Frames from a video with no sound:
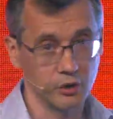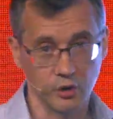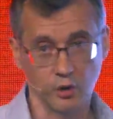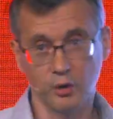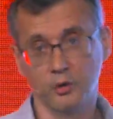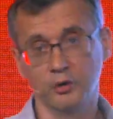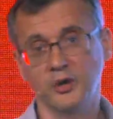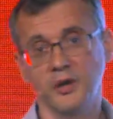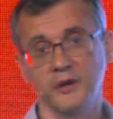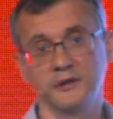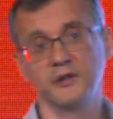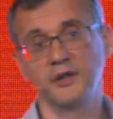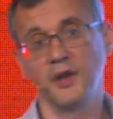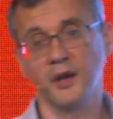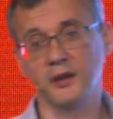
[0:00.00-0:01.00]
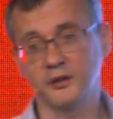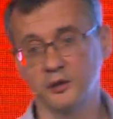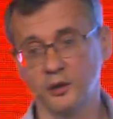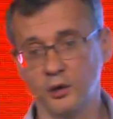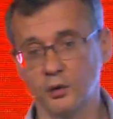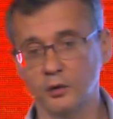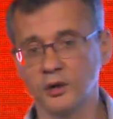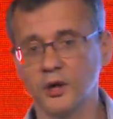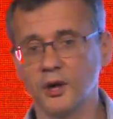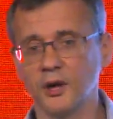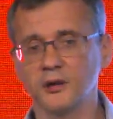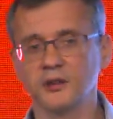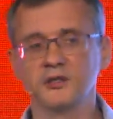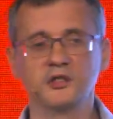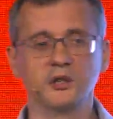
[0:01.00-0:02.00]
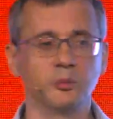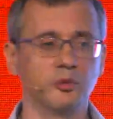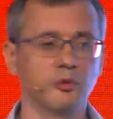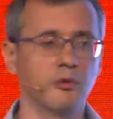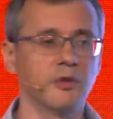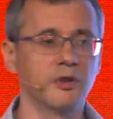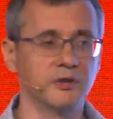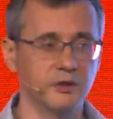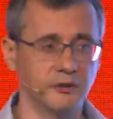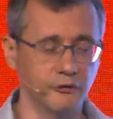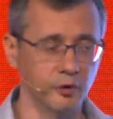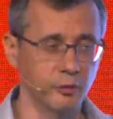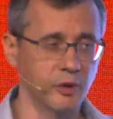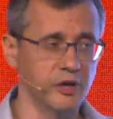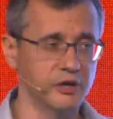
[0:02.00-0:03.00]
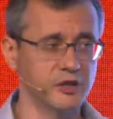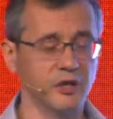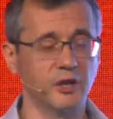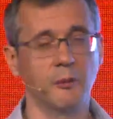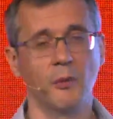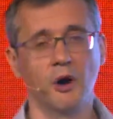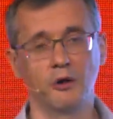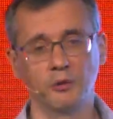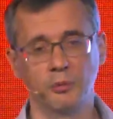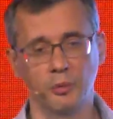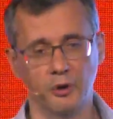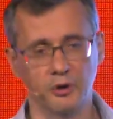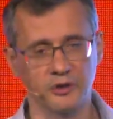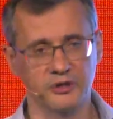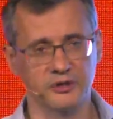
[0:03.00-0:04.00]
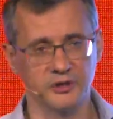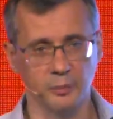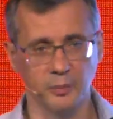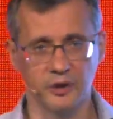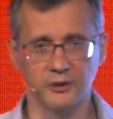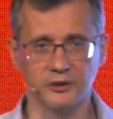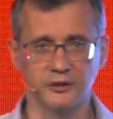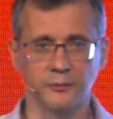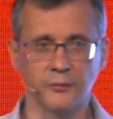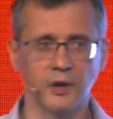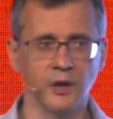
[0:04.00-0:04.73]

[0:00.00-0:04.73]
node, SDX node, and distribute that information among participants.